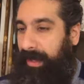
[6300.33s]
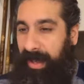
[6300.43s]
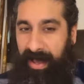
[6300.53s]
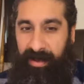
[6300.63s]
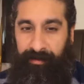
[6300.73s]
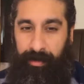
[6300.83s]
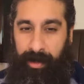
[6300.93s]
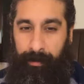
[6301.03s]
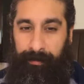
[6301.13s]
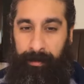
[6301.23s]
have
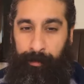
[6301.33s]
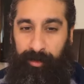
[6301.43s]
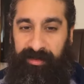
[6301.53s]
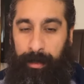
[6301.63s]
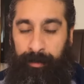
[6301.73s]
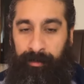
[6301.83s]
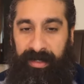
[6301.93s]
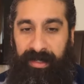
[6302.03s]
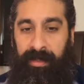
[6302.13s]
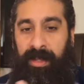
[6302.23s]
the books that we
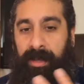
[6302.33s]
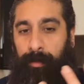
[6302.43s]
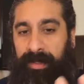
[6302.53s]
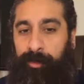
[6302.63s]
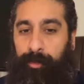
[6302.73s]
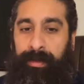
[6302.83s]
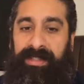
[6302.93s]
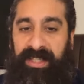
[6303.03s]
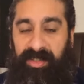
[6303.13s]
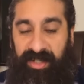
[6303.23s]
read. We
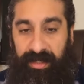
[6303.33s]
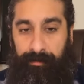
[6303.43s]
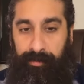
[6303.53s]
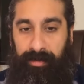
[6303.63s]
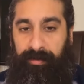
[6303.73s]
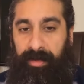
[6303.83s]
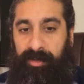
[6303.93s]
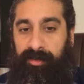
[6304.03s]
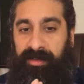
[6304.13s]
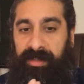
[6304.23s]
teach Hebrew. If you're
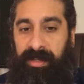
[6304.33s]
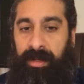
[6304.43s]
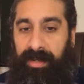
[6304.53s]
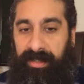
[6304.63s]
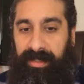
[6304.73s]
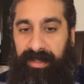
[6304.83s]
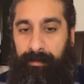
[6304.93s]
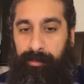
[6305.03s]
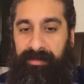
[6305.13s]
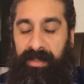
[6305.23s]
interested in learning
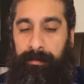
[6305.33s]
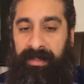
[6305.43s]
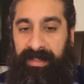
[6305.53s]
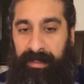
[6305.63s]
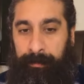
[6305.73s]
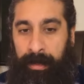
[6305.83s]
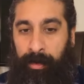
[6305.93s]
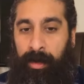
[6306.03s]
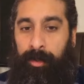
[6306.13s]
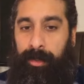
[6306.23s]
Hebrew, send me an
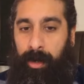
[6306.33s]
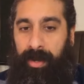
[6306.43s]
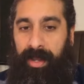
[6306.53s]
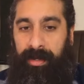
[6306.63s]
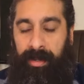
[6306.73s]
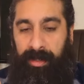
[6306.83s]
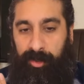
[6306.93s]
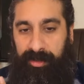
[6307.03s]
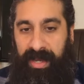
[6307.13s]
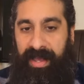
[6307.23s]
email, Kohen
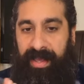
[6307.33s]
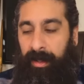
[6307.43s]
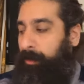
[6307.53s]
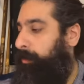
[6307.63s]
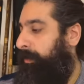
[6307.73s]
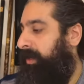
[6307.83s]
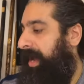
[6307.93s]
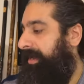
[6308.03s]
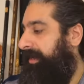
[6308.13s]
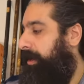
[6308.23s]
Jedi L. We're
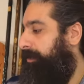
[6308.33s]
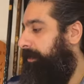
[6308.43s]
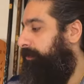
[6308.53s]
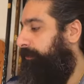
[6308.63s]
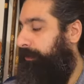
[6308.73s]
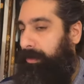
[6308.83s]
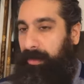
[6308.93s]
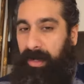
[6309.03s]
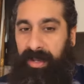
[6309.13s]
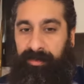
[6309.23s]
lining up people for a
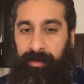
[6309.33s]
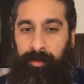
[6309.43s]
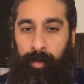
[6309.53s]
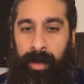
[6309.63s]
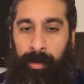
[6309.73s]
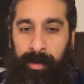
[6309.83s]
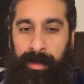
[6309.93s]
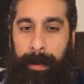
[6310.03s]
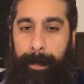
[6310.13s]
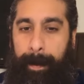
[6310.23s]
class as well,
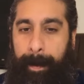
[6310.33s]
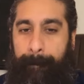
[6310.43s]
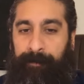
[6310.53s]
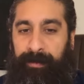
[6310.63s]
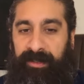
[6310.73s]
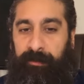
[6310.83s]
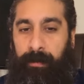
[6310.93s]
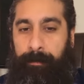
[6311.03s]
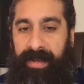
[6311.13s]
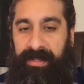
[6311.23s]
especially for
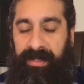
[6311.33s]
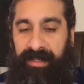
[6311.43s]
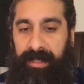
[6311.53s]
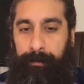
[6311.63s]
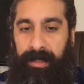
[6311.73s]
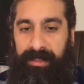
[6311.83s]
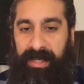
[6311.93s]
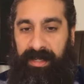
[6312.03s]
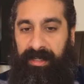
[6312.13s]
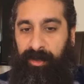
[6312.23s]
Beth Elohim,
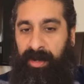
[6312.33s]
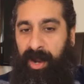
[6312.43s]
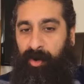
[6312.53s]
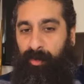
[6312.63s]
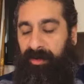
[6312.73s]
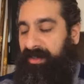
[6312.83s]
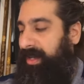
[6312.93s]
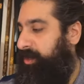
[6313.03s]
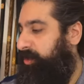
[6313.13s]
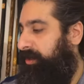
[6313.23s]
Hadar EL-ELYON, our
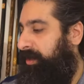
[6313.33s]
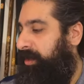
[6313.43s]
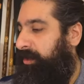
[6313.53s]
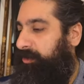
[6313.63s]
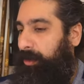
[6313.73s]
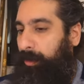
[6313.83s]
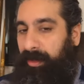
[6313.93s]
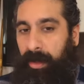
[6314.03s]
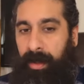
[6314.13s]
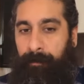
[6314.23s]
congregation. So
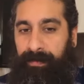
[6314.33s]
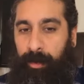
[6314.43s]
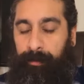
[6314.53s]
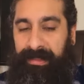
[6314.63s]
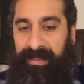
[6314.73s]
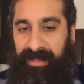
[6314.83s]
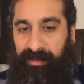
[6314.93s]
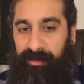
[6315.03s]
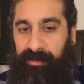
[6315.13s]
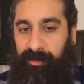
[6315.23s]
there will be
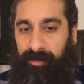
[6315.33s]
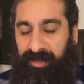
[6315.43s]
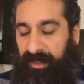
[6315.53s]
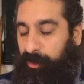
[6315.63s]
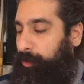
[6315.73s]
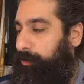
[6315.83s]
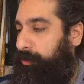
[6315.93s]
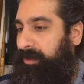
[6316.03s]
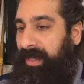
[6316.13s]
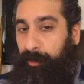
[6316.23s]
lessons to teach you and
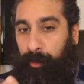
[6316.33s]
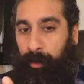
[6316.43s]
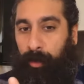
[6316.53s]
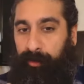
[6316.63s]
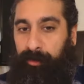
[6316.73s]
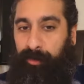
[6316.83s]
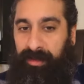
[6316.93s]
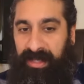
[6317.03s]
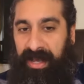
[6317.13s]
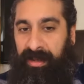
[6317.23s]
to get you closer to
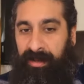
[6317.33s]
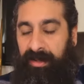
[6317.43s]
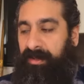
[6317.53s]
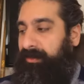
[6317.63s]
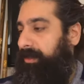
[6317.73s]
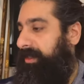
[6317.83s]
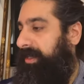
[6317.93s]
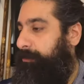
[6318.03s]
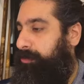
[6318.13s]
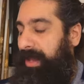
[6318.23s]
Yah. So
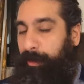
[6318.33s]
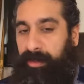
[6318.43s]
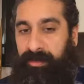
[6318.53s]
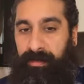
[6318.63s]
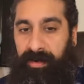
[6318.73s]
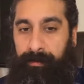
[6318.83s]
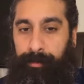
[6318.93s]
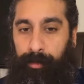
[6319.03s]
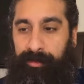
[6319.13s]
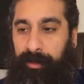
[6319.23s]
Hebrew language is very
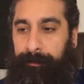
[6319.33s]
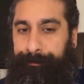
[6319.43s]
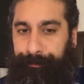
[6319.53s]
important.